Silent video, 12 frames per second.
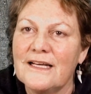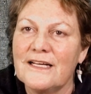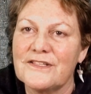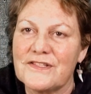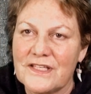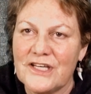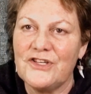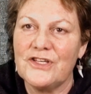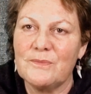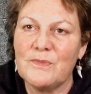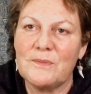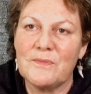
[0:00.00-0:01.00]
a
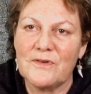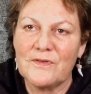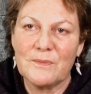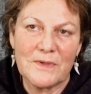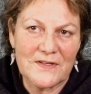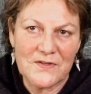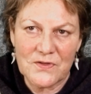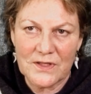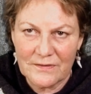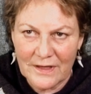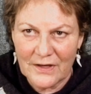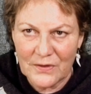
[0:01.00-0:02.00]
senior member of the
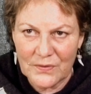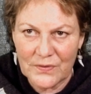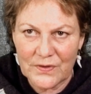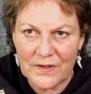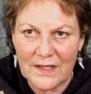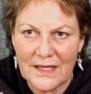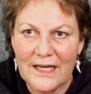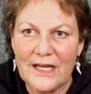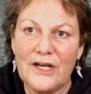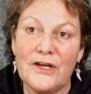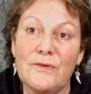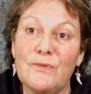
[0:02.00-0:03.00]
Ministry of Health
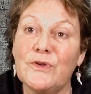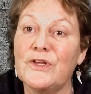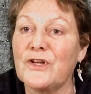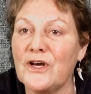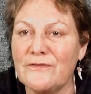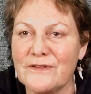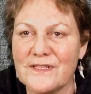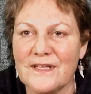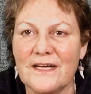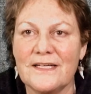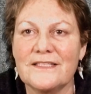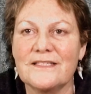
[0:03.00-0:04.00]
with an
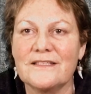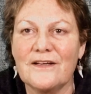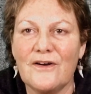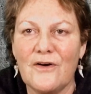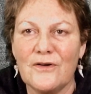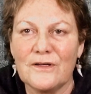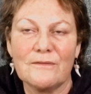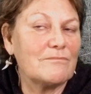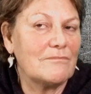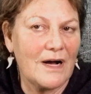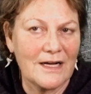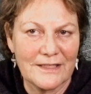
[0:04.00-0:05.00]
oversight on
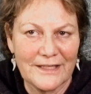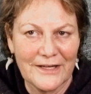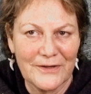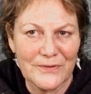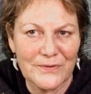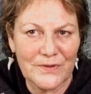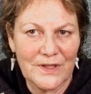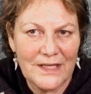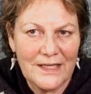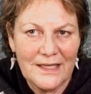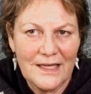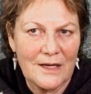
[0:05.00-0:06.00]
Māori health
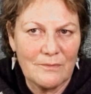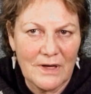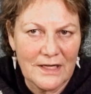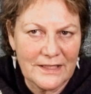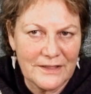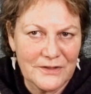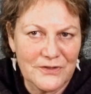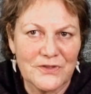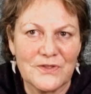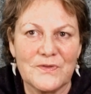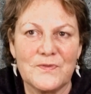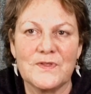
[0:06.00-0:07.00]
and Māori
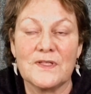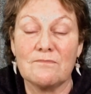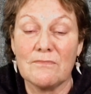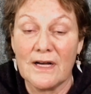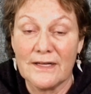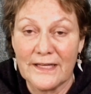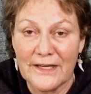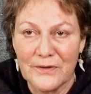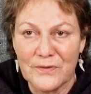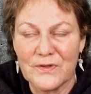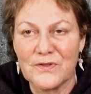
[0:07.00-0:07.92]
initiatives and Māori health